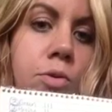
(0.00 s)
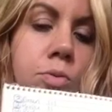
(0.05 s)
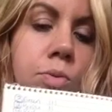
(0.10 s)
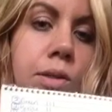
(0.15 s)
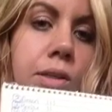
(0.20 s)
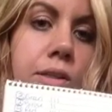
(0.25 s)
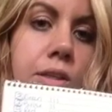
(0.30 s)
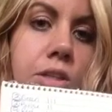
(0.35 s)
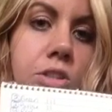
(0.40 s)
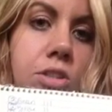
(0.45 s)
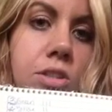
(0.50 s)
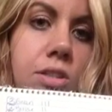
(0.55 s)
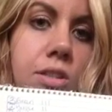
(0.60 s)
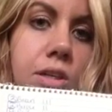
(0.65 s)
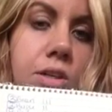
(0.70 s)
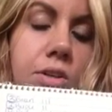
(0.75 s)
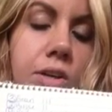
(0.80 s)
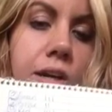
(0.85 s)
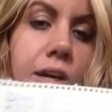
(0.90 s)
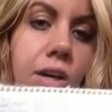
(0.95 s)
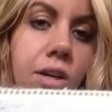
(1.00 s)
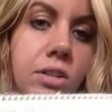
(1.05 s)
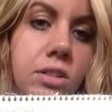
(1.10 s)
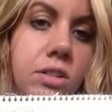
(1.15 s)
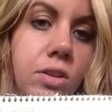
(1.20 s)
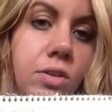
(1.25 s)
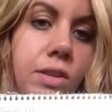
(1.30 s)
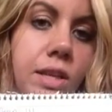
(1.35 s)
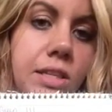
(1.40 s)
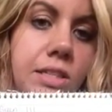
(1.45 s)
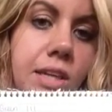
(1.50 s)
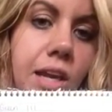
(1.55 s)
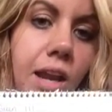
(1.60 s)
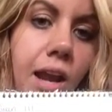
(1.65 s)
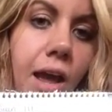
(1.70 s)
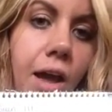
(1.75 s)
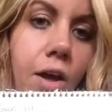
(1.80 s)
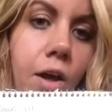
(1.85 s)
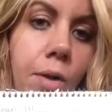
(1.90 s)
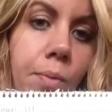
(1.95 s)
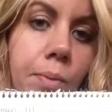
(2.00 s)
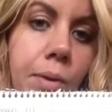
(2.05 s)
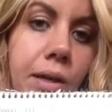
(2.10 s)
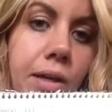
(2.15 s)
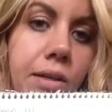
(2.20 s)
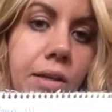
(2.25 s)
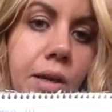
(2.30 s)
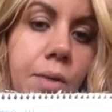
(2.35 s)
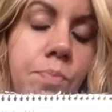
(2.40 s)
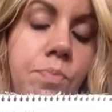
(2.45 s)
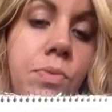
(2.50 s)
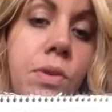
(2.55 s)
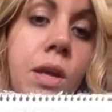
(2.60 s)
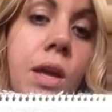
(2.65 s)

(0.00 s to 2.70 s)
between lunch and dinner here. So that's kind of how I planned it.